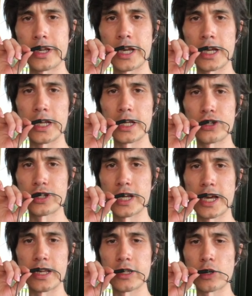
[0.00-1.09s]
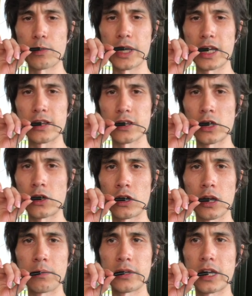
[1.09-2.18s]
and I just had, pains
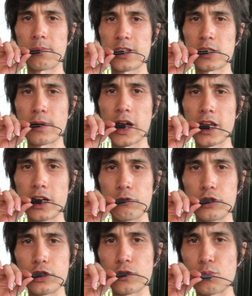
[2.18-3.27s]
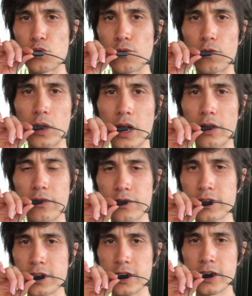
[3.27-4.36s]
all up and down my spine, and it would just move around,
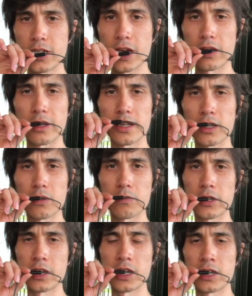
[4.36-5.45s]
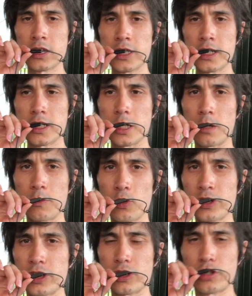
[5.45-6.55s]
kind of like a chameleon. It
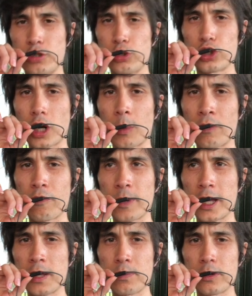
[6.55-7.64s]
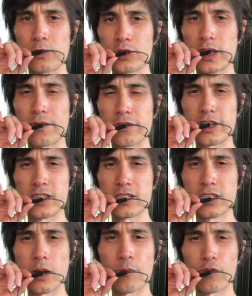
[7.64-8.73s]
wasn't too sharp of a pain, but it was definitely a
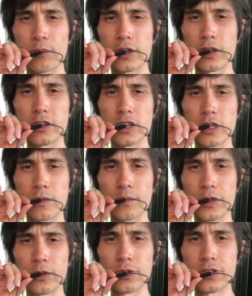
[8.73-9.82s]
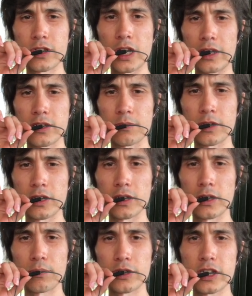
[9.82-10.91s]
discomfort because it was not something
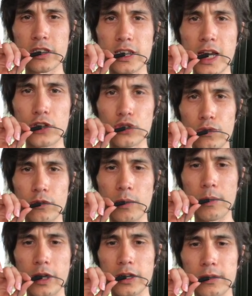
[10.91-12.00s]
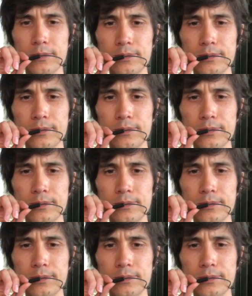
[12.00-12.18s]
particularly natural for my body.